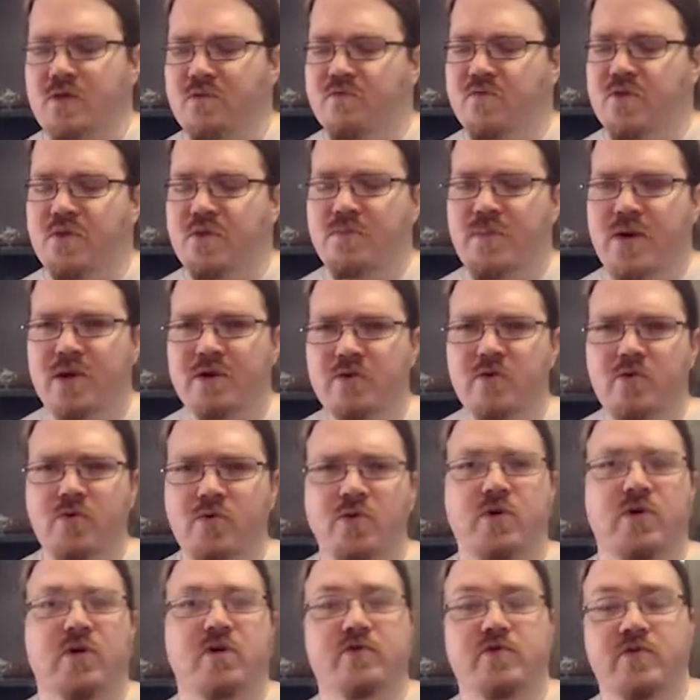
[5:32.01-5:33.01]
The manor
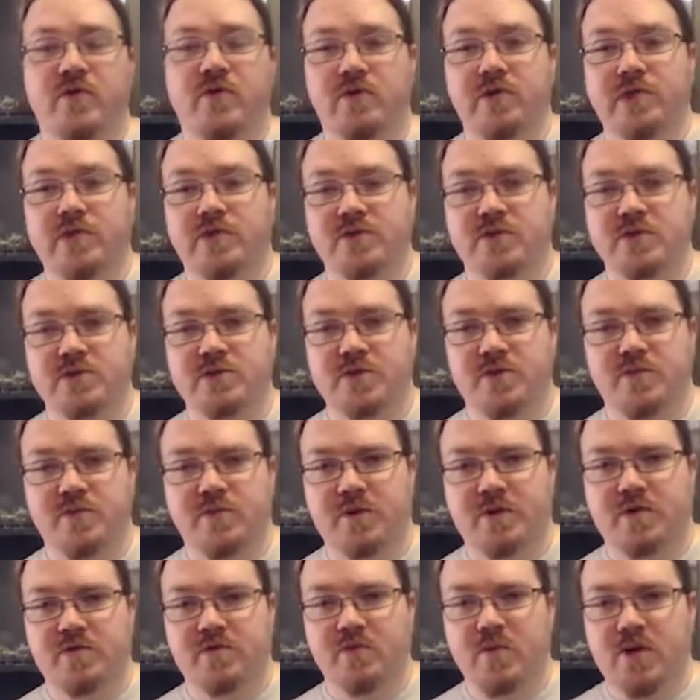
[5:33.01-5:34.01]
requires very little
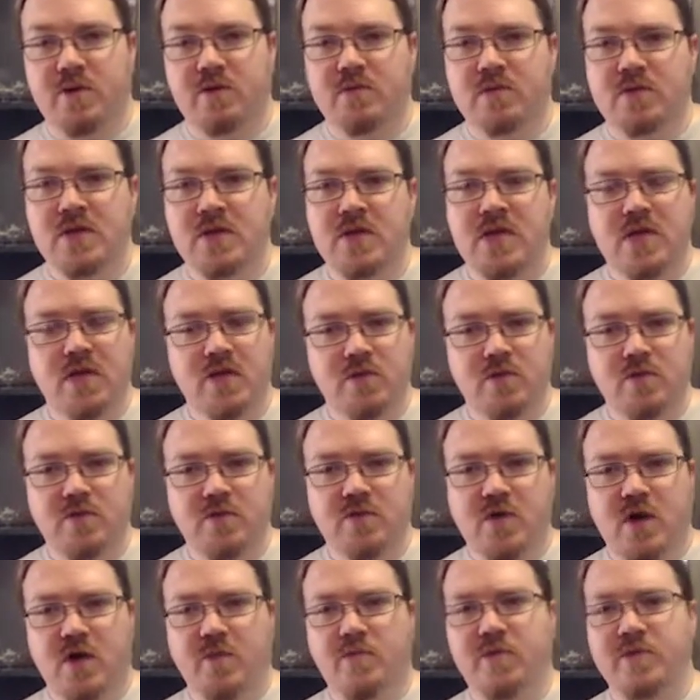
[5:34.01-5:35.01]
adjustment as well. Use
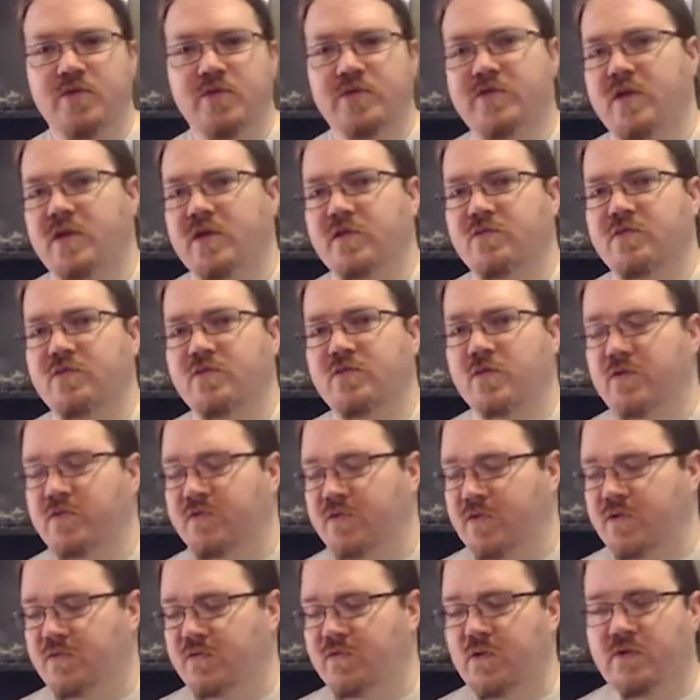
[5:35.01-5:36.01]
commoner stats for all
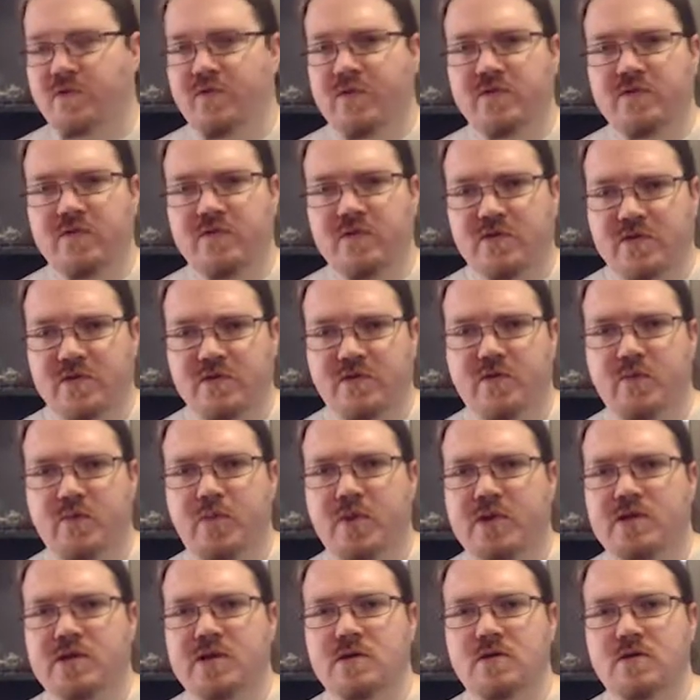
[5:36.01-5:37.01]
the servants except the
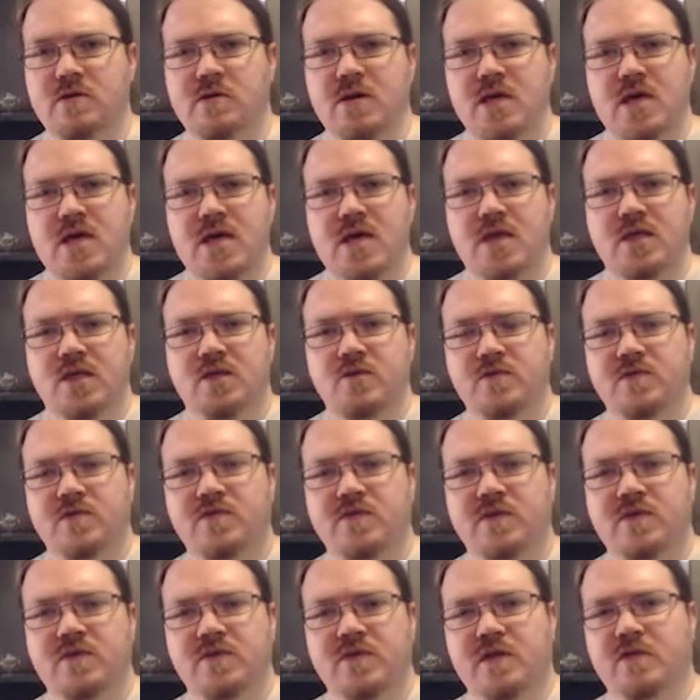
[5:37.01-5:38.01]
butler. Use
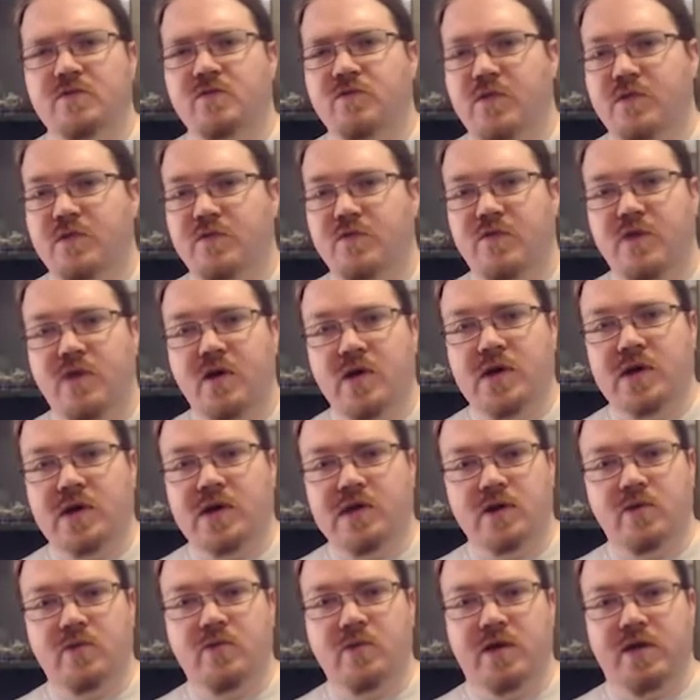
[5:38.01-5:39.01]
the stats for a thug
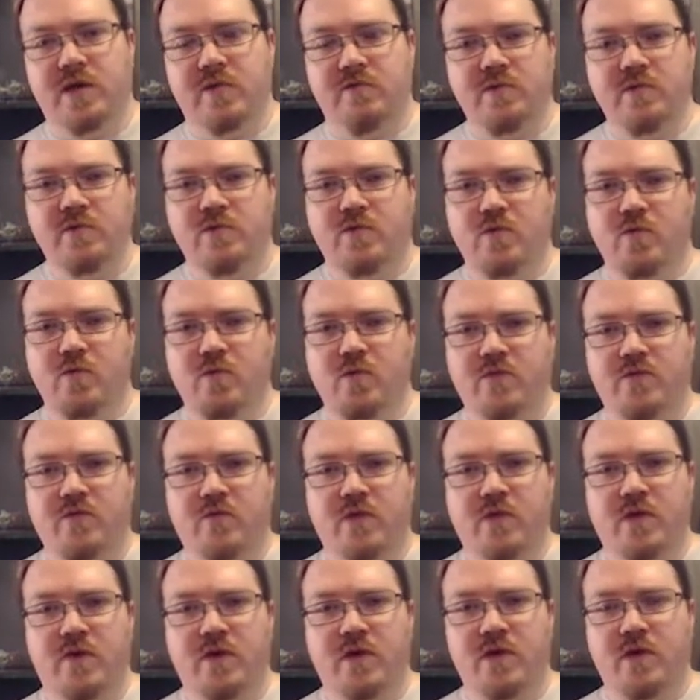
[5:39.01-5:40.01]
at lower levels, or
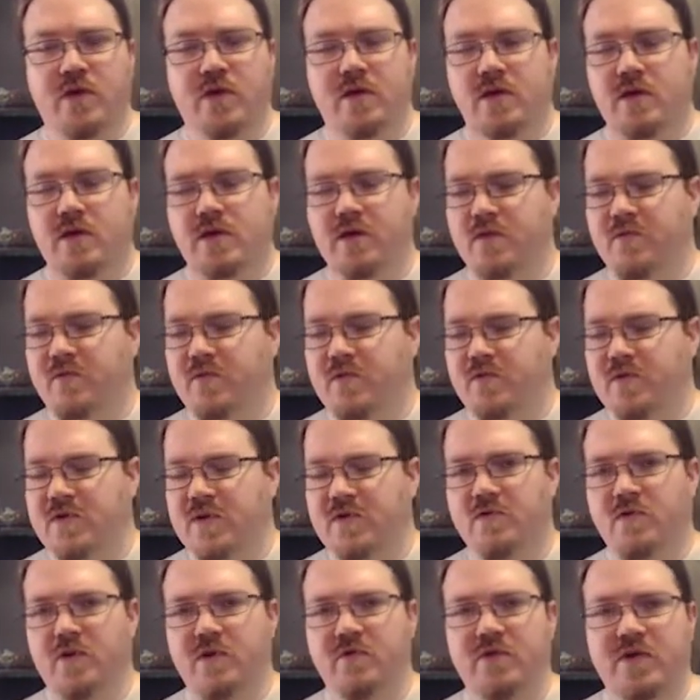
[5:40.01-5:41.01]
for the
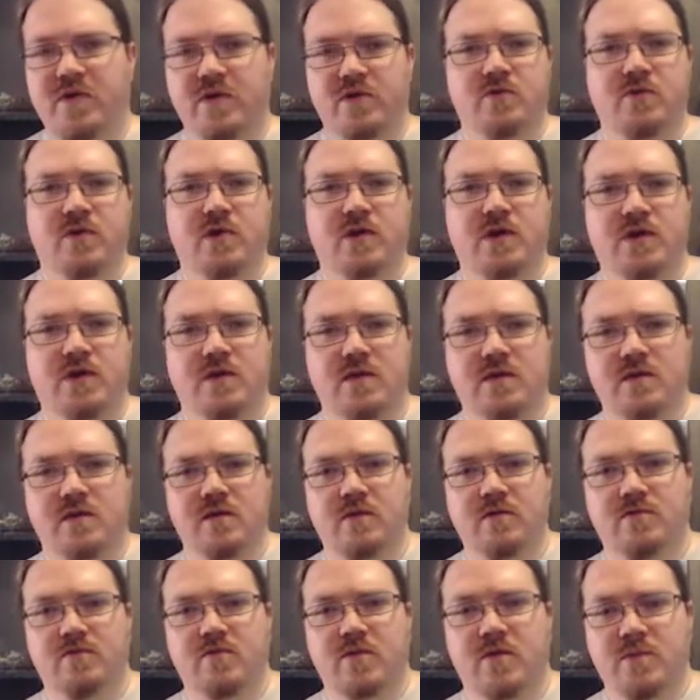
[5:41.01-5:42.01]
stats for a veteran
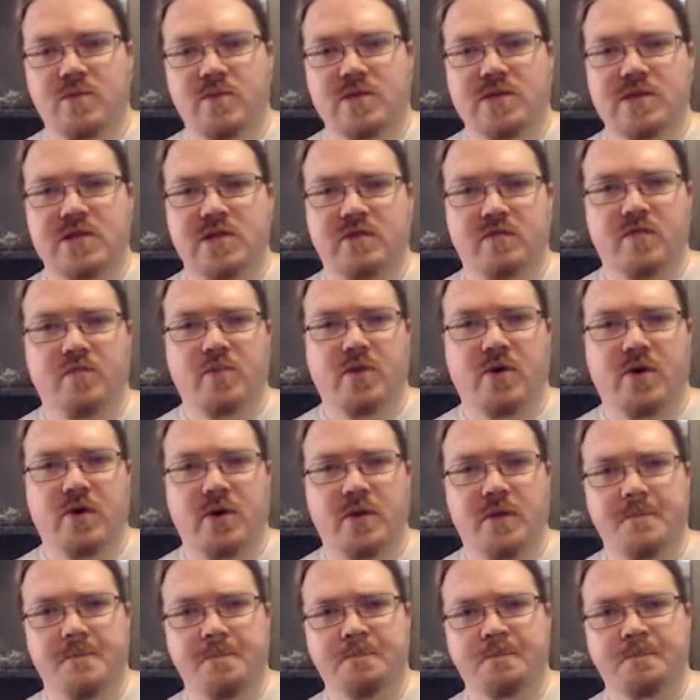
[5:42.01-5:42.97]
for a mid-level party.